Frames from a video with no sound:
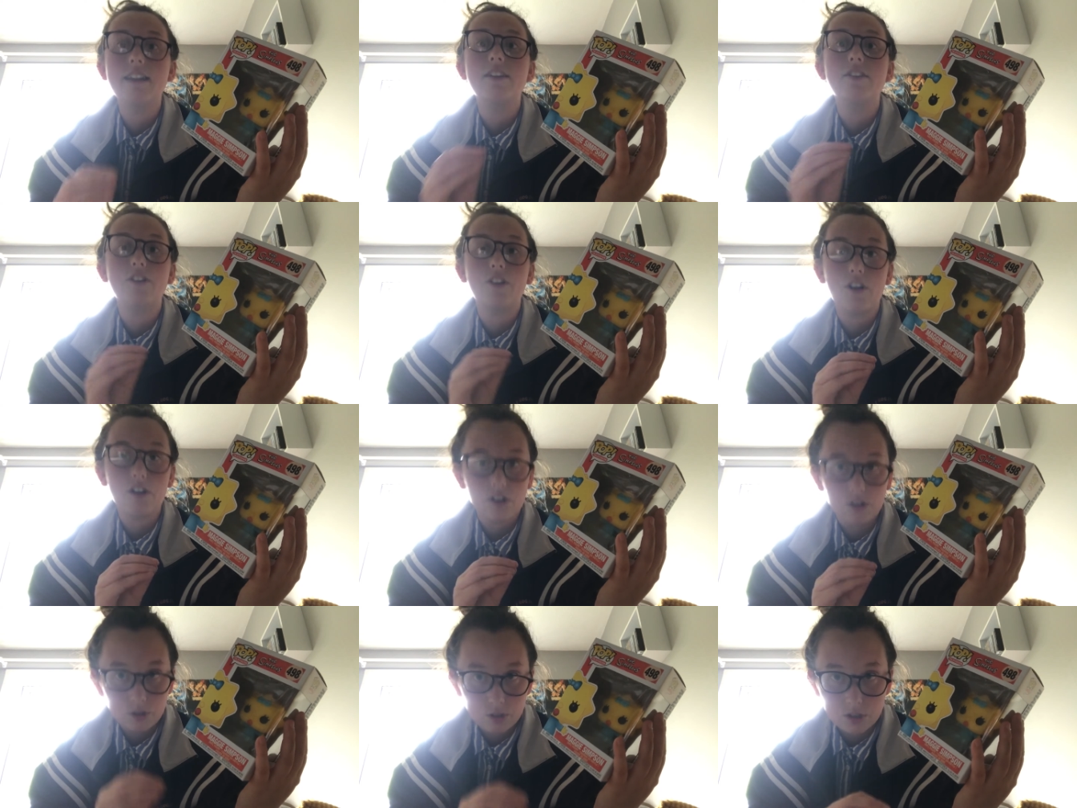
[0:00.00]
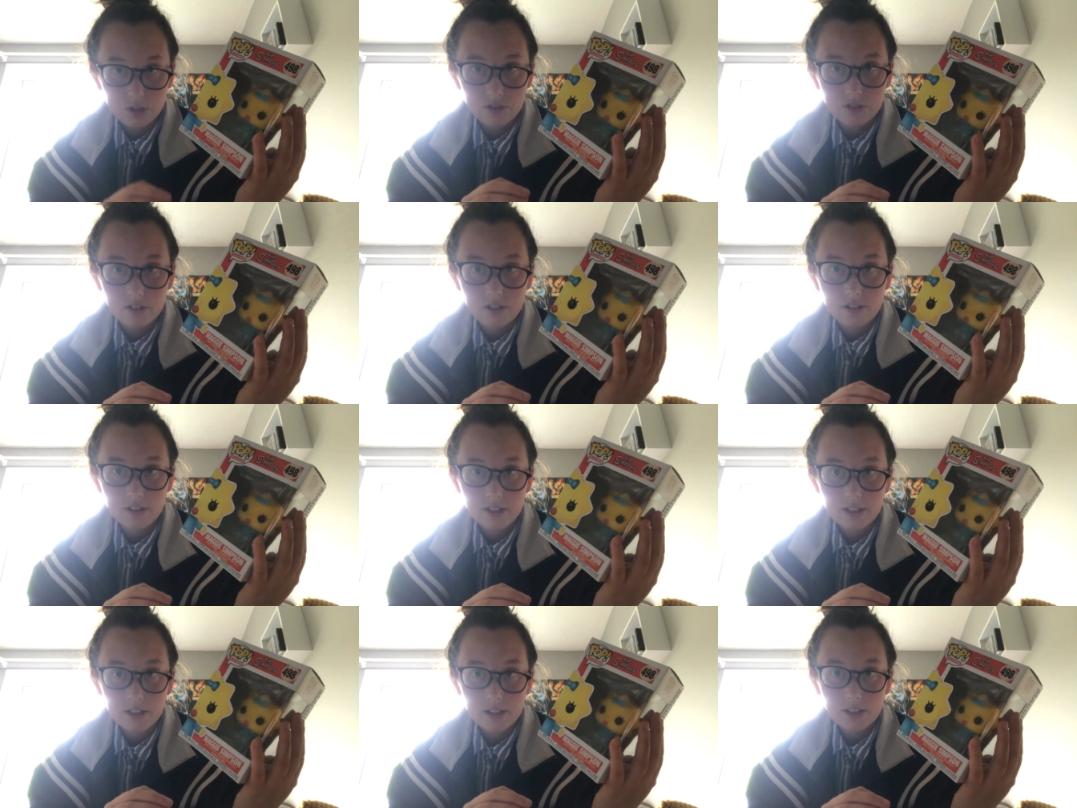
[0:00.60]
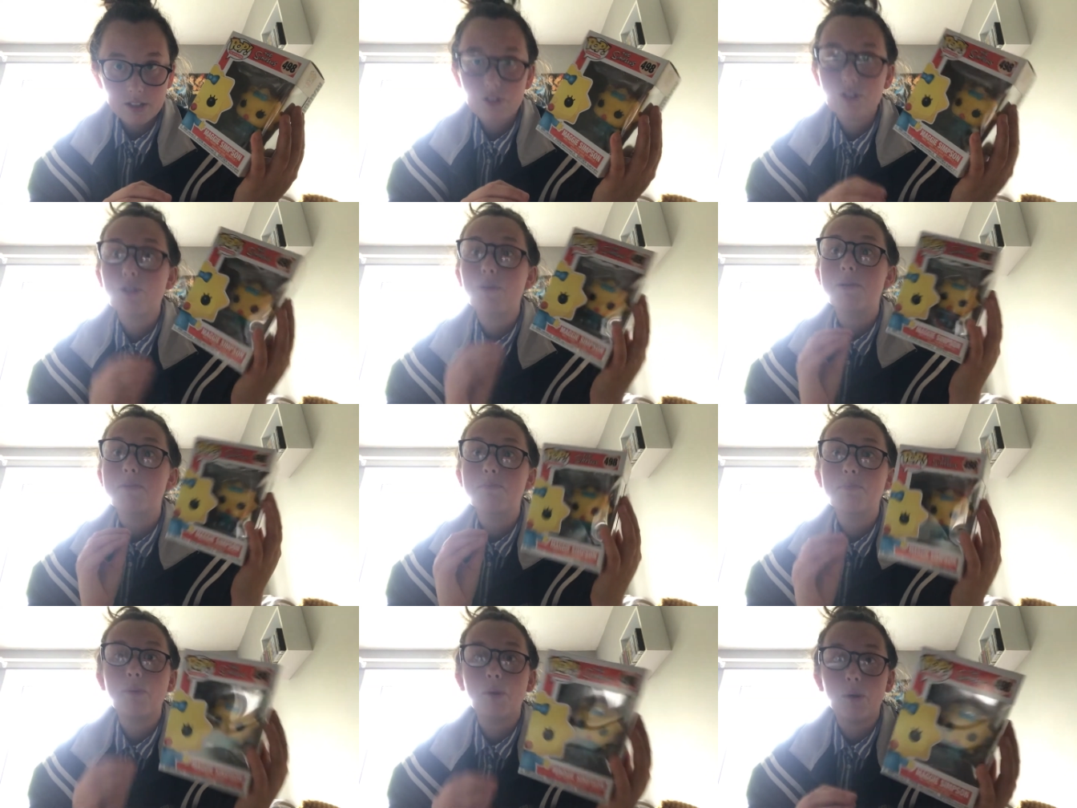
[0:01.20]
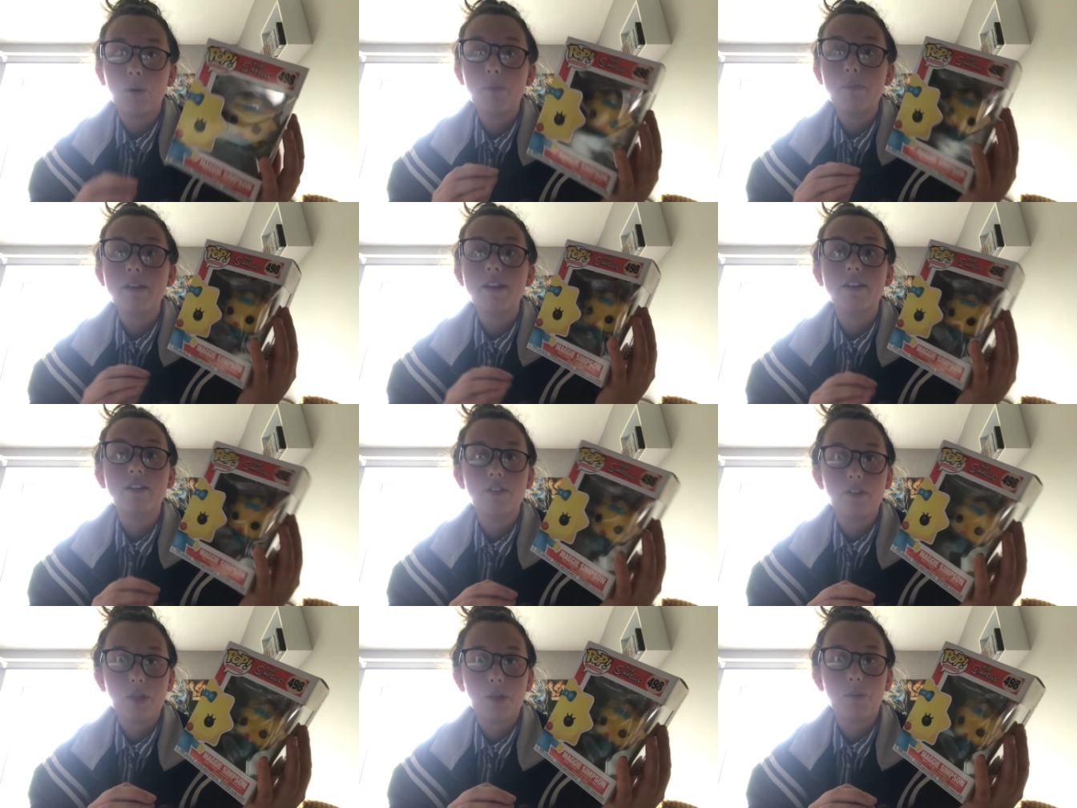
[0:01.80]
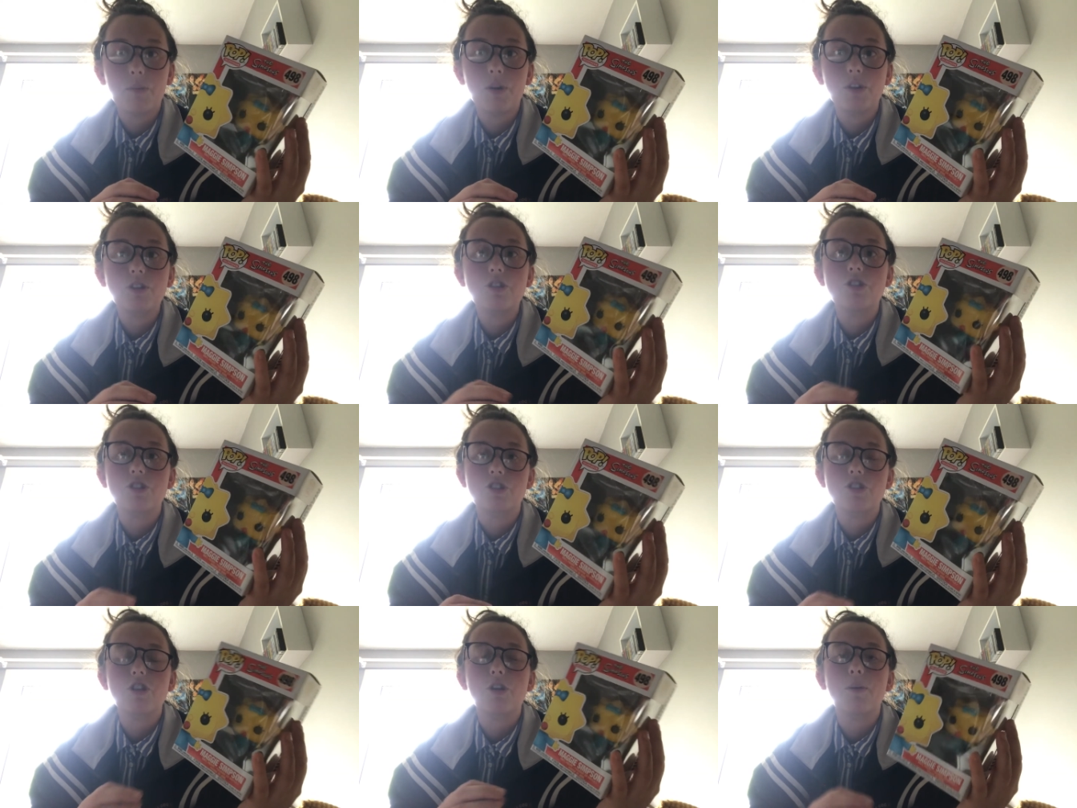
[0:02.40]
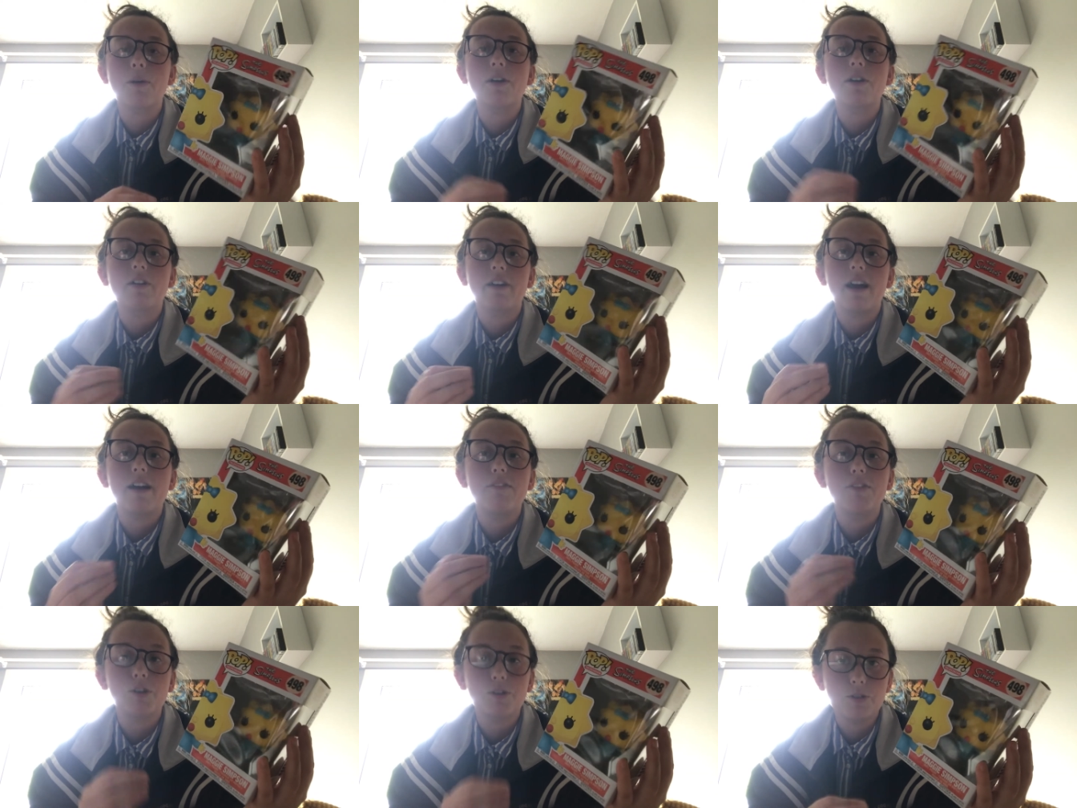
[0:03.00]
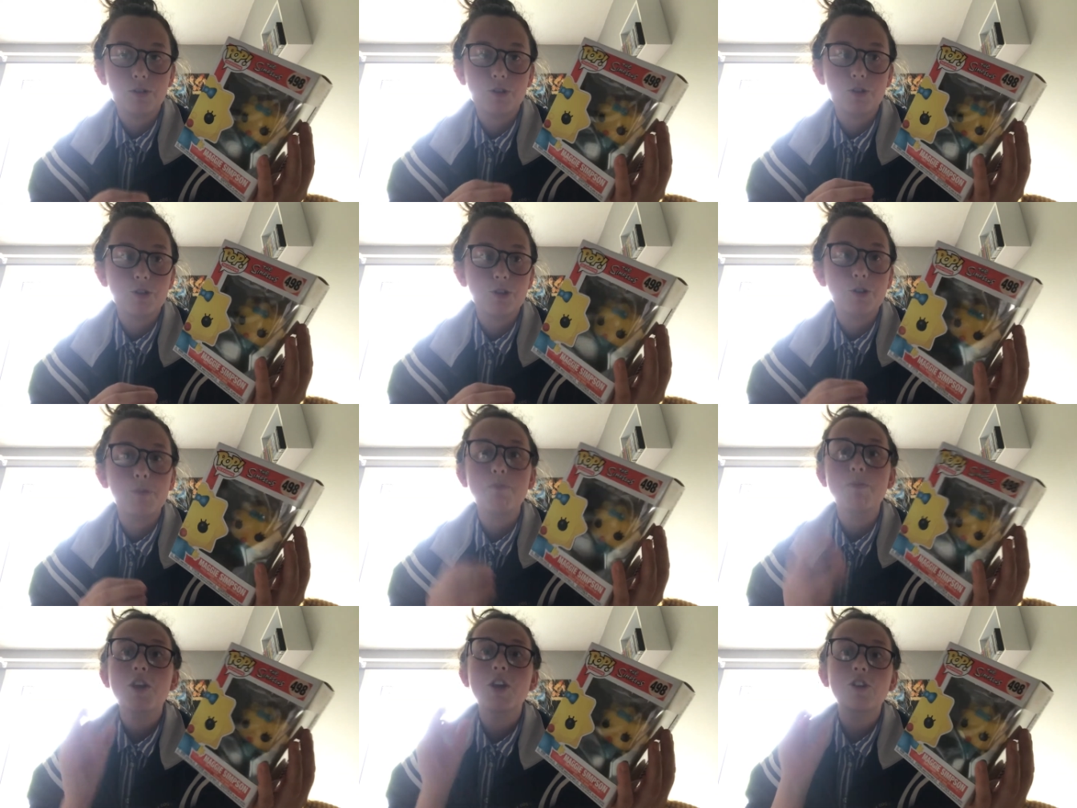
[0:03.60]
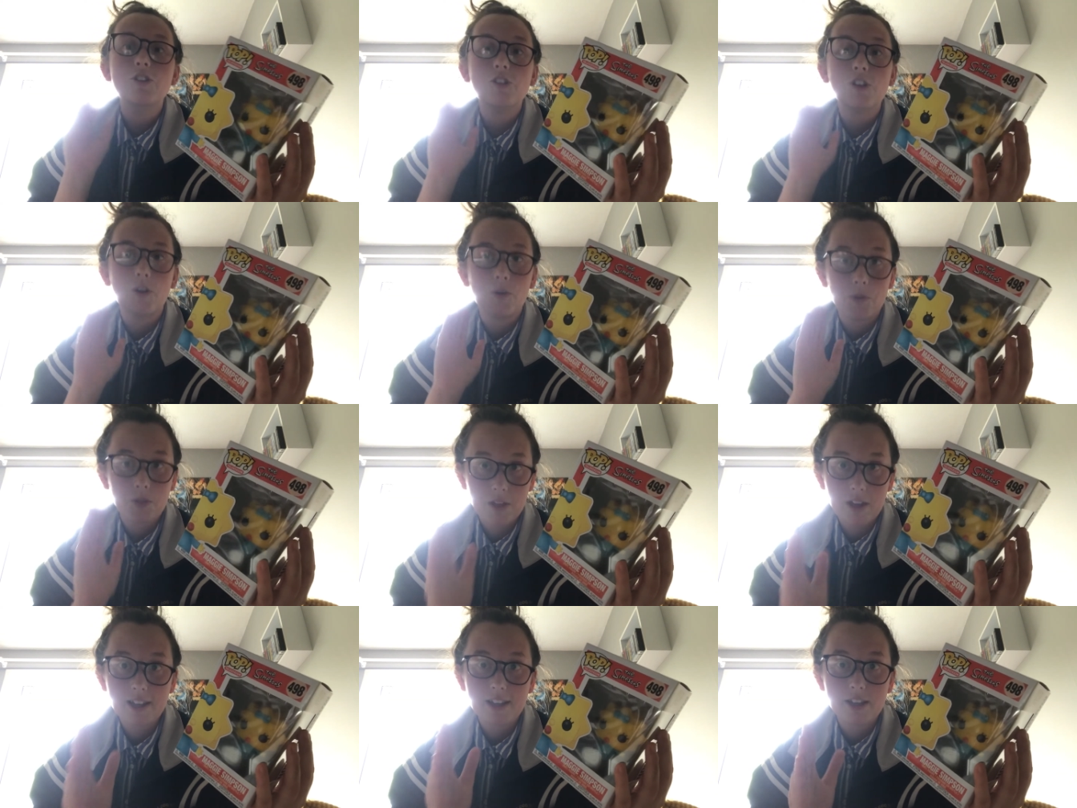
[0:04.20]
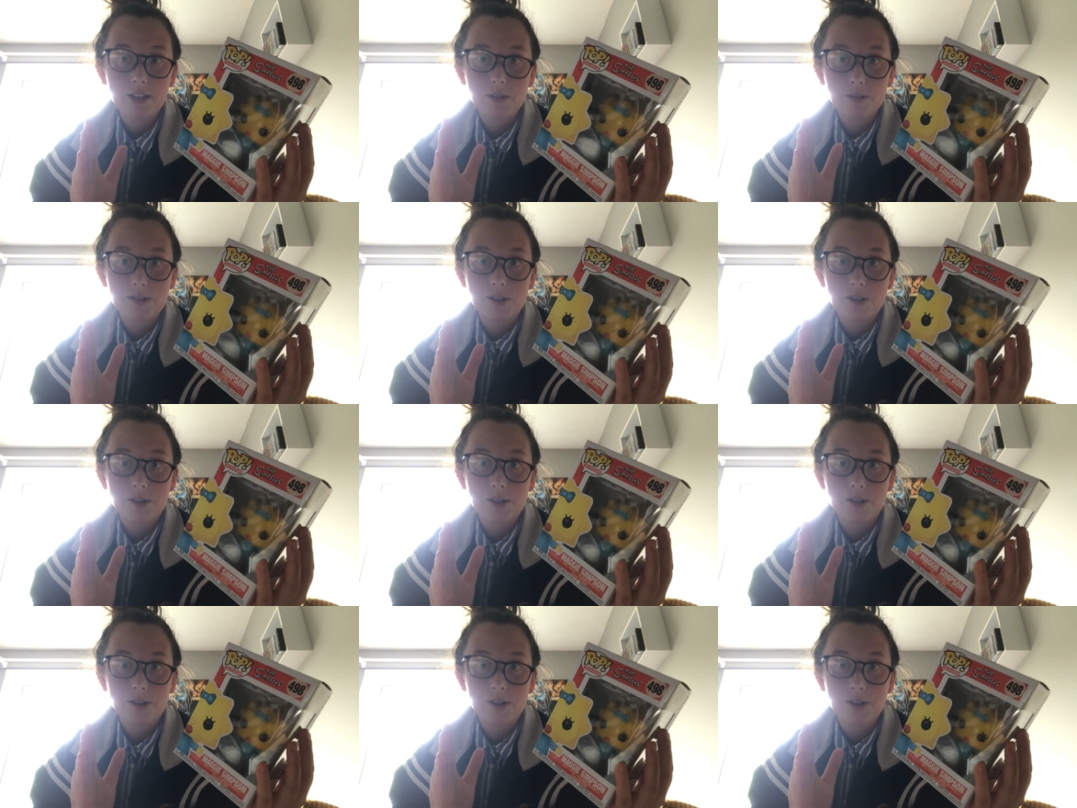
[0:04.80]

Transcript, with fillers: and not 100 so he bought me another one just so I could have 100 so thank you